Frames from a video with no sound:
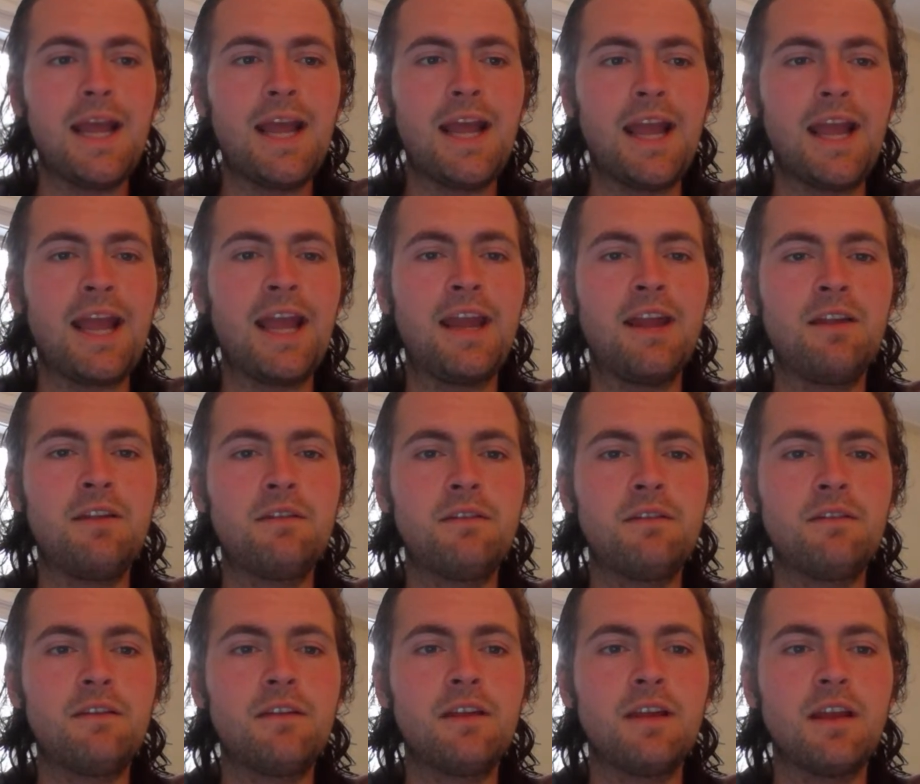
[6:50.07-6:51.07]
And
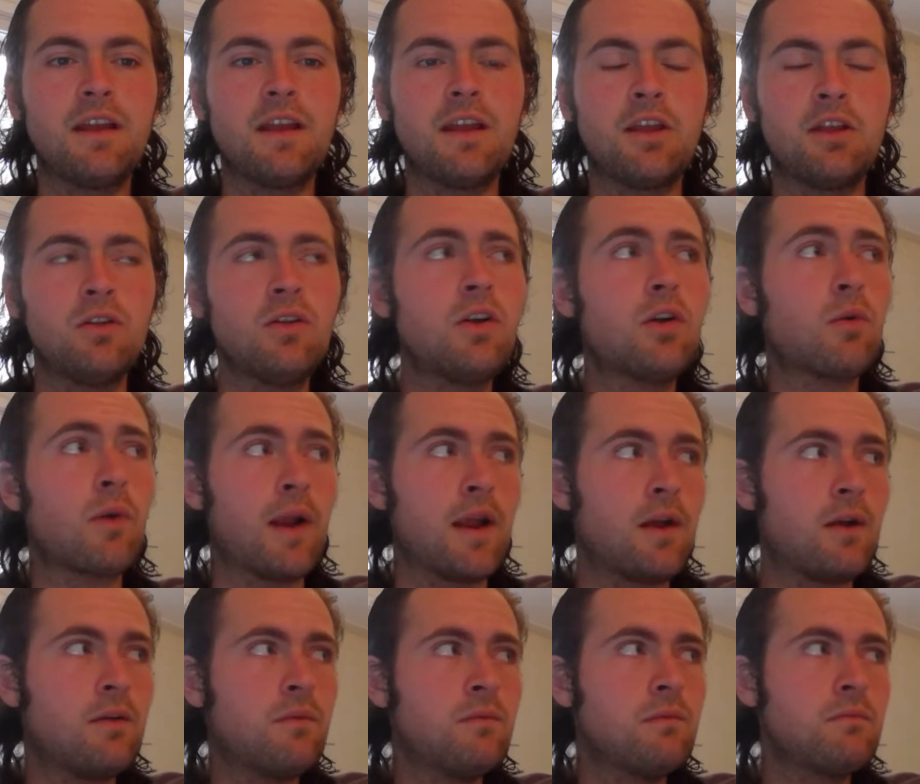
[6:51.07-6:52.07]
you look
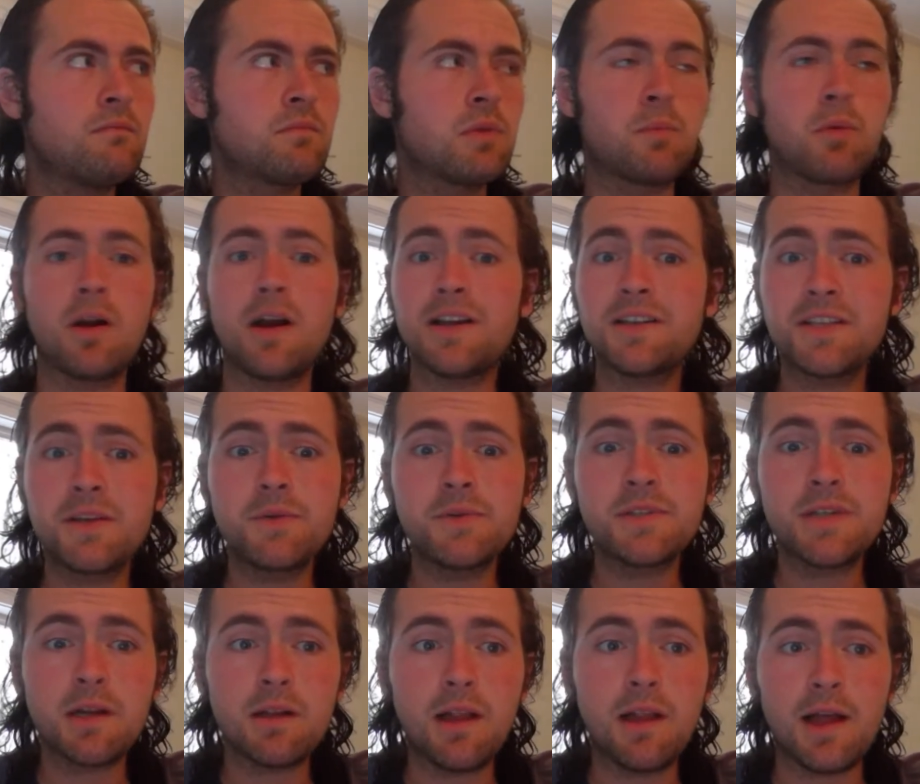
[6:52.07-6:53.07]
around, Bobrovsky was
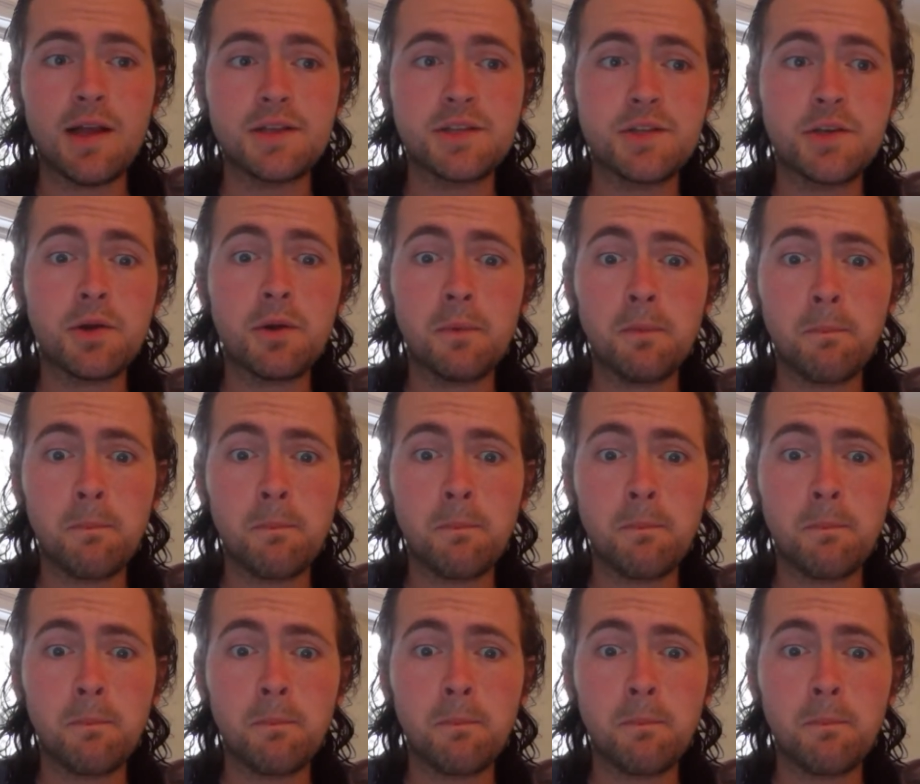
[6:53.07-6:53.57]
there last year.